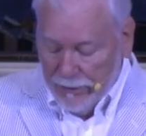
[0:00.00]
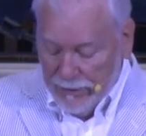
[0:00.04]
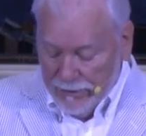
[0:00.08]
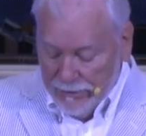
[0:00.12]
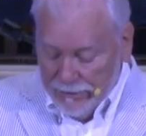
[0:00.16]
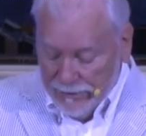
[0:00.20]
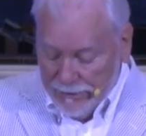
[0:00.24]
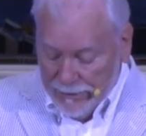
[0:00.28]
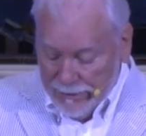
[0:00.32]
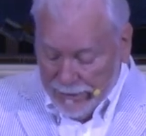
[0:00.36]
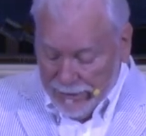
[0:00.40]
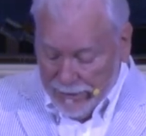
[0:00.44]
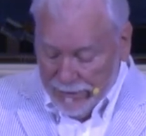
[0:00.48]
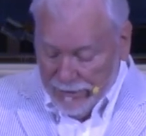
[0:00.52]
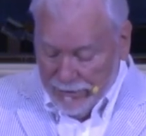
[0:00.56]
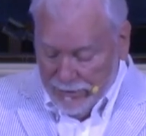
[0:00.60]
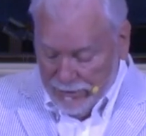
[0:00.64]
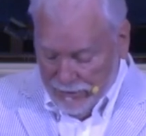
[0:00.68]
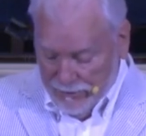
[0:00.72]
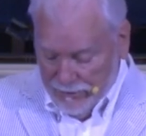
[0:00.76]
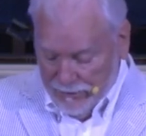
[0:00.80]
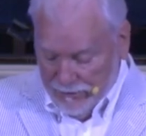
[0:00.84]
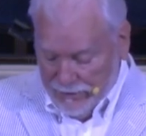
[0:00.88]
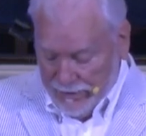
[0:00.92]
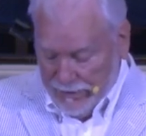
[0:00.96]
thank
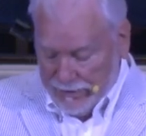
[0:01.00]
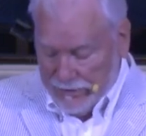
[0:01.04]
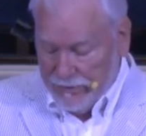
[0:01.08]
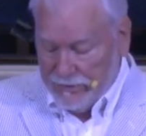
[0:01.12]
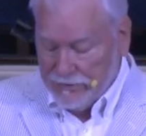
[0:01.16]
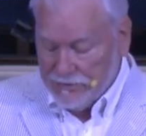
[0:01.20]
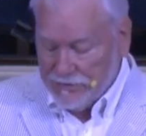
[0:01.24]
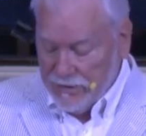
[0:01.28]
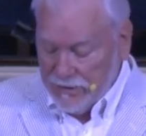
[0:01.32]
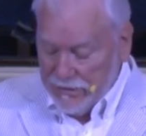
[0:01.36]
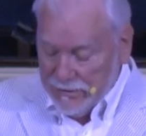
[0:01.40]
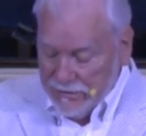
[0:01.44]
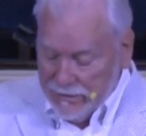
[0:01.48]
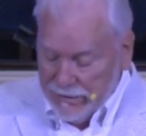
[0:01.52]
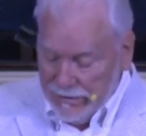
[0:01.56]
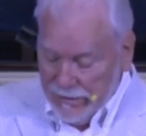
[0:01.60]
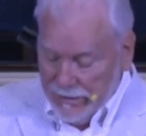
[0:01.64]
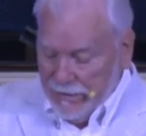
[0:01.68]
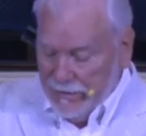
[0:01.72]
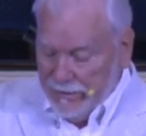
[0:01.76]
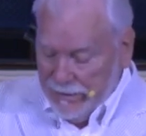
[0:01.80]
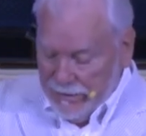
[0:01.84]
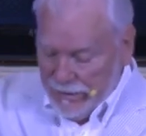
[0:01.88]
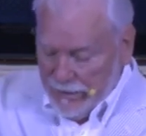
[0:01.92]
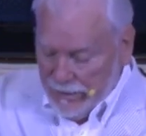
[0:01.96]
you that there's a
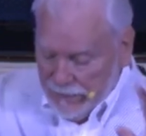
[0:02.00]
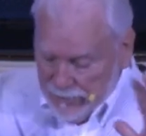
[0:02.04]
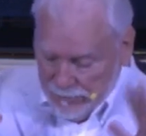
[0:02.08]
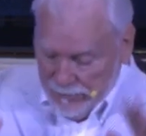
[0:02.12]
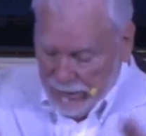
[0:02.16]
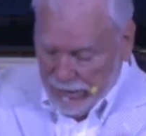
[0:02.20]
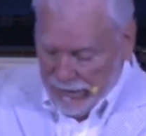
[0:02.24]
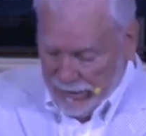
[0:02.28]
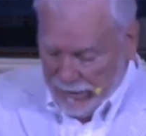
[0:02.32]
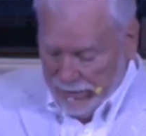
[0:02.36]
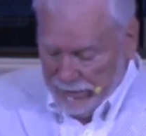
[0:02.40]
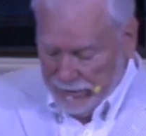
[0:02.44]
day coming,